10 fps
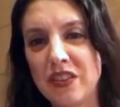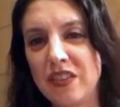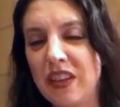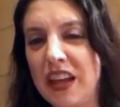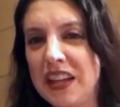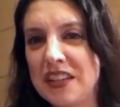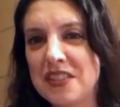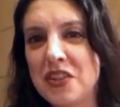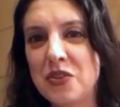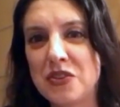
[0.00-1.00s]
clients
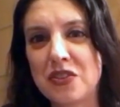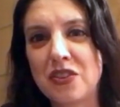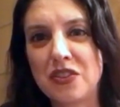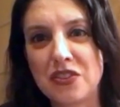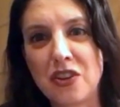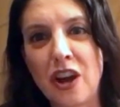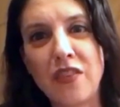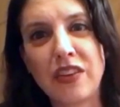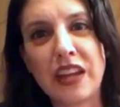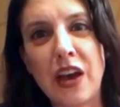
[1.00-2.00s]
too is just
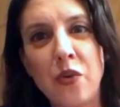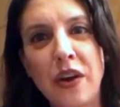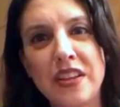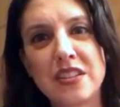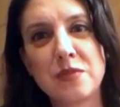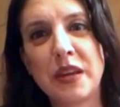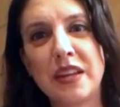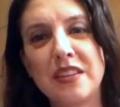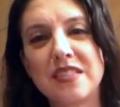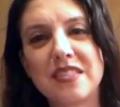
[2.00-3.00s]
carving out white
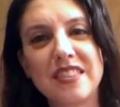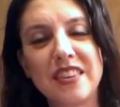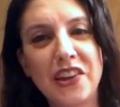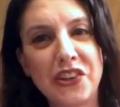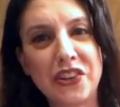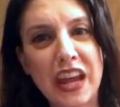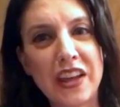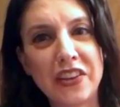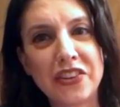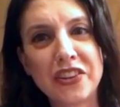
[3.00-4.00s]
space on your
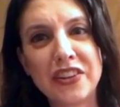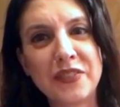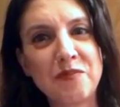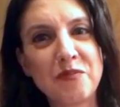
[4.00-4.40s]
calendar